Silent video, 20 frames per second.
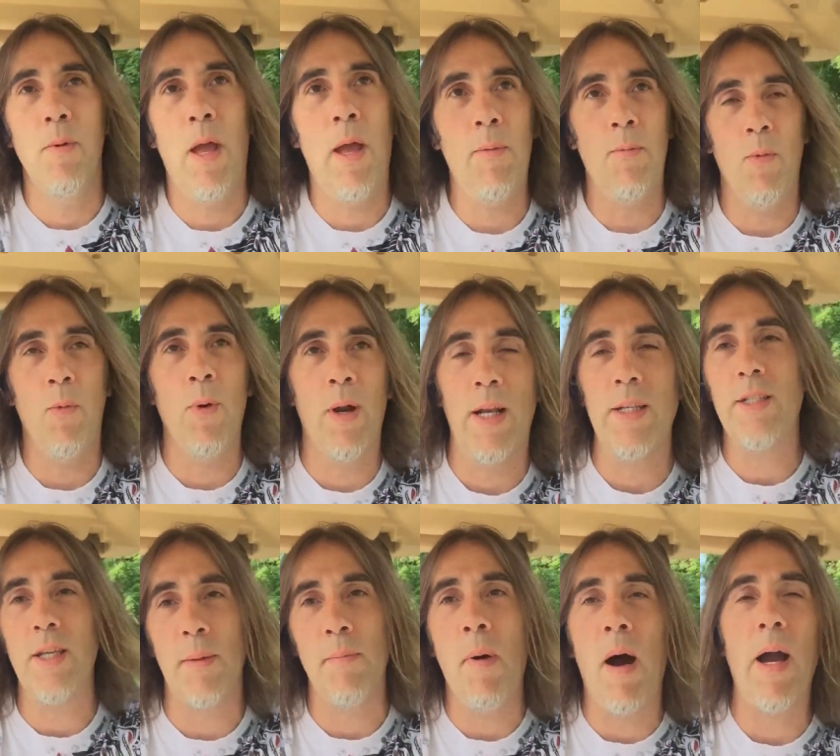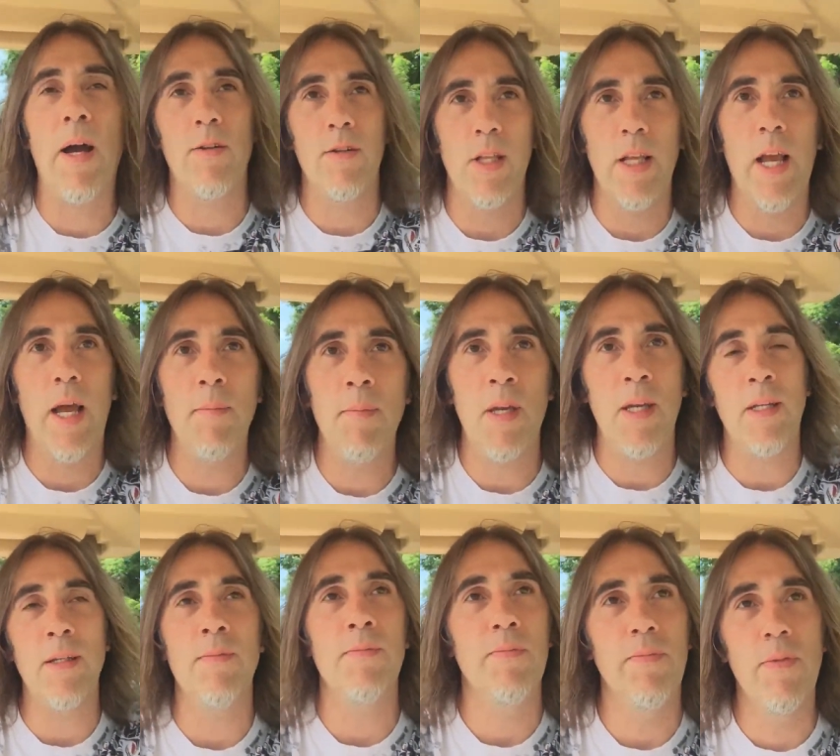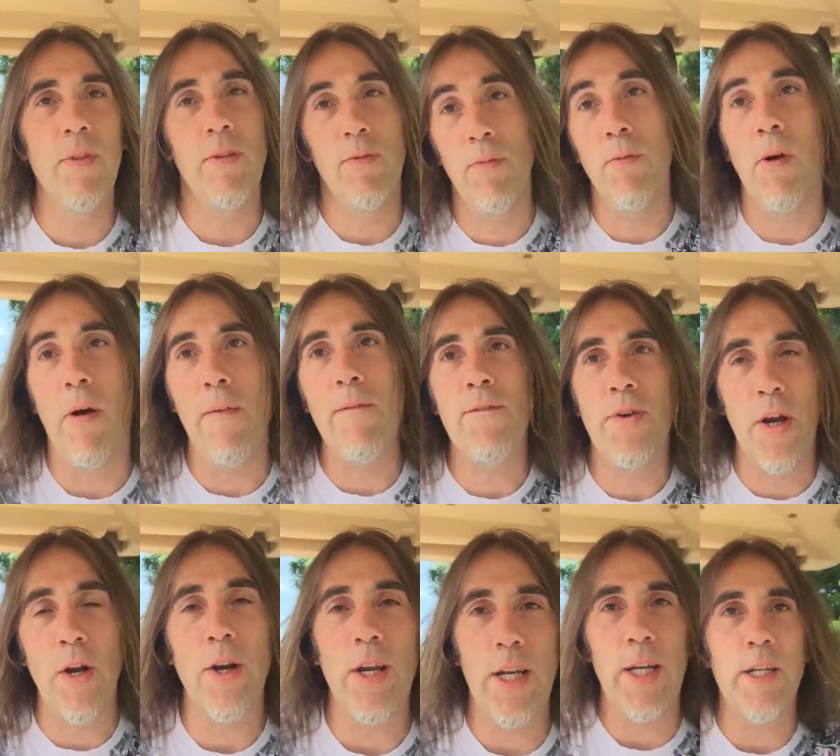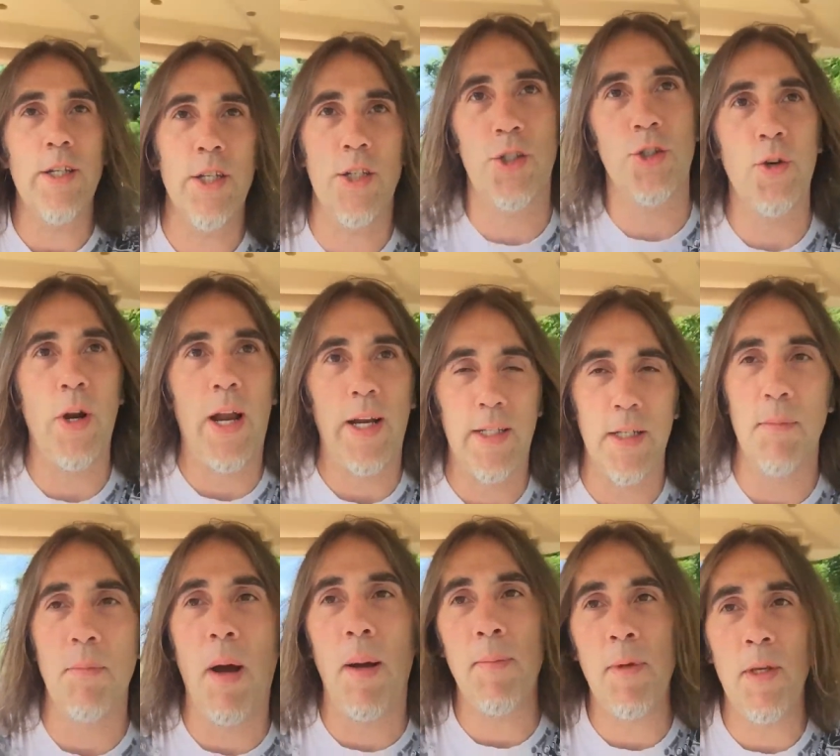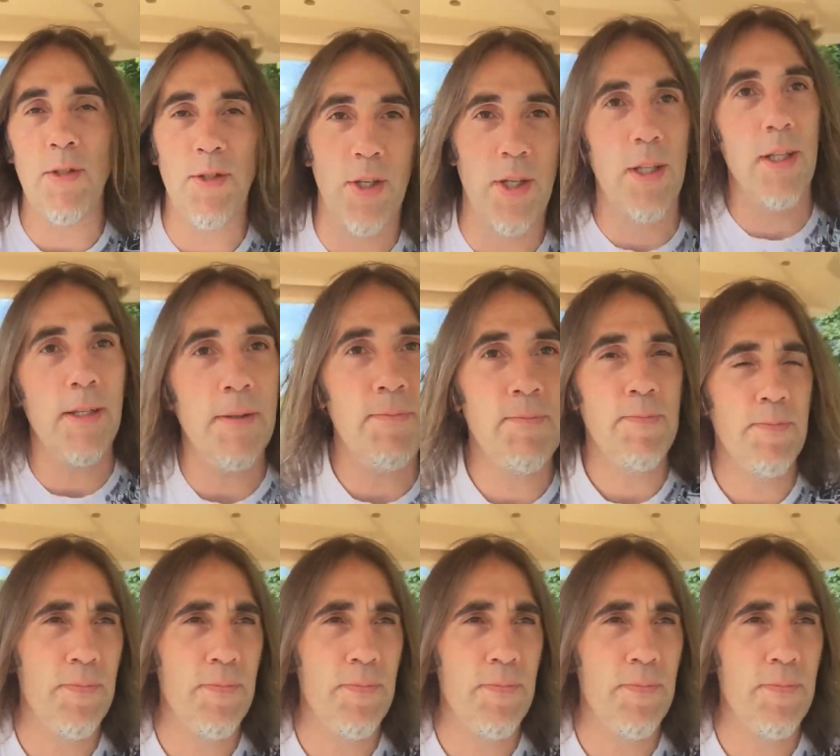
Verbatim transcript: And when I say mildly, I mean very distracted by Musical.ly.